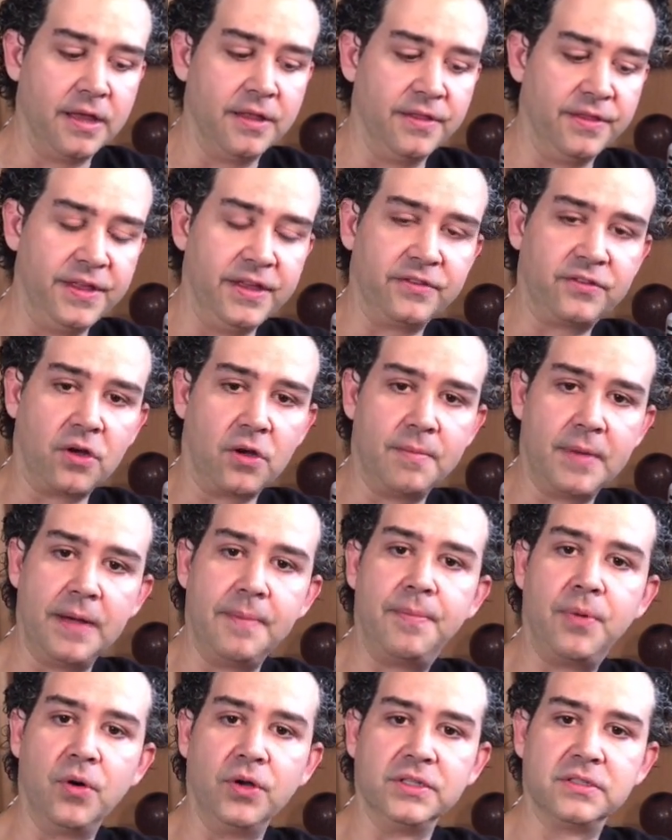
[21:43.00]
these are my
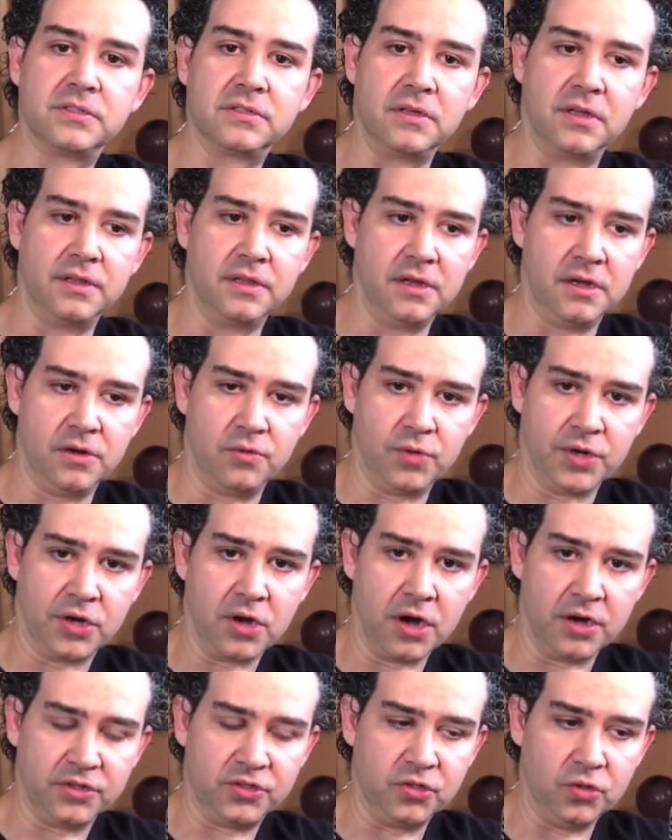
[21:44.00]
points on the
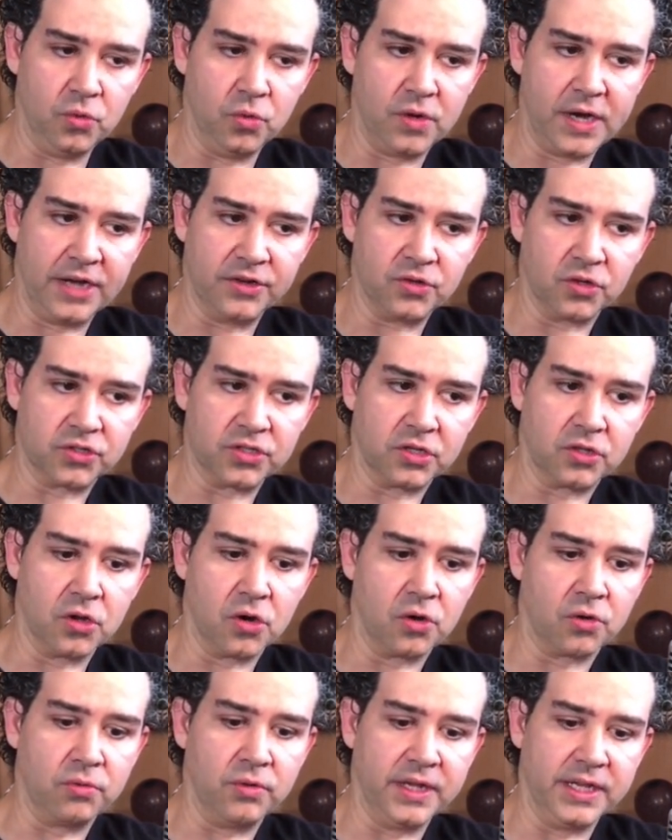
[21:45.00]
regard to
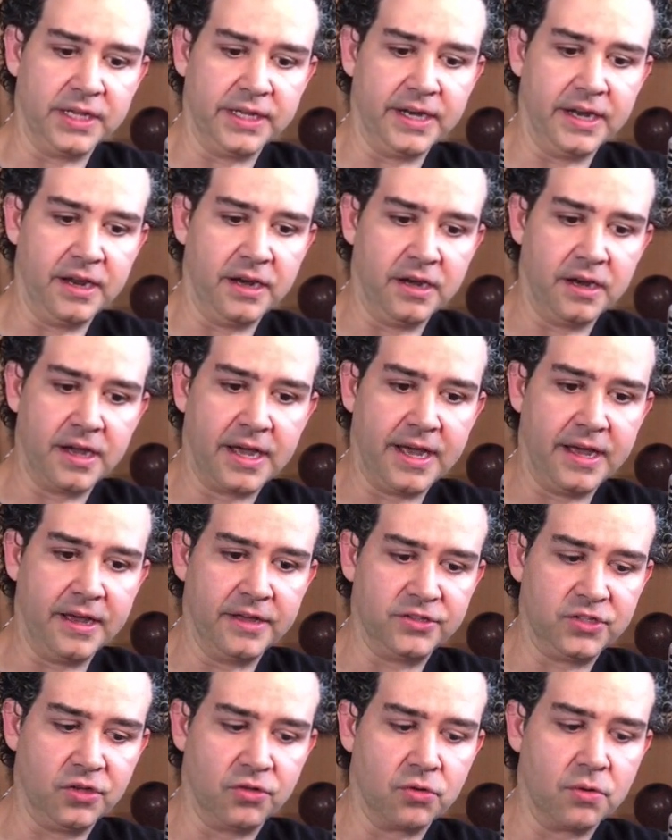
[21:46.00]
hydroxychloroquine and
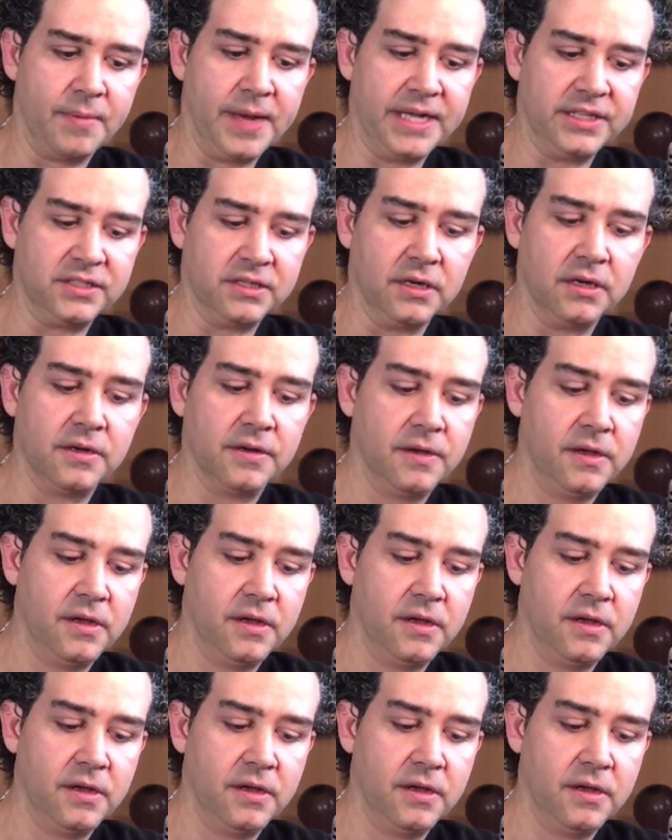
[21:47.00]
azithromycin.